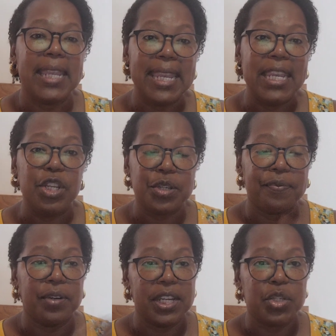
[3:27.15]
each
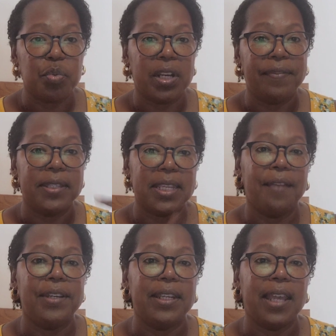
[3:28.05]
for each one of us,
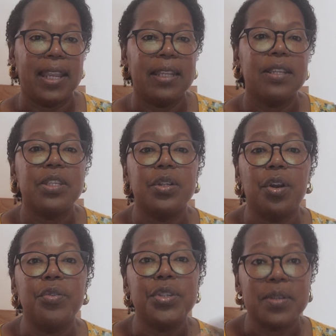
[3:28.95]
Kevin and I, to
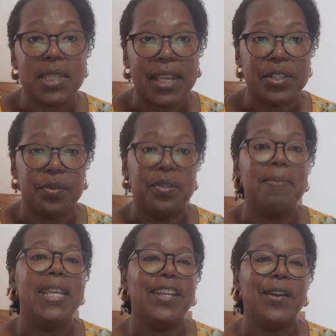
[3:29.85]
go to Santo
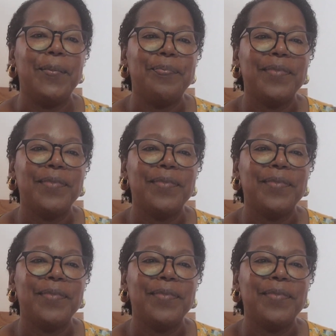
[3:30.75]
Domingo.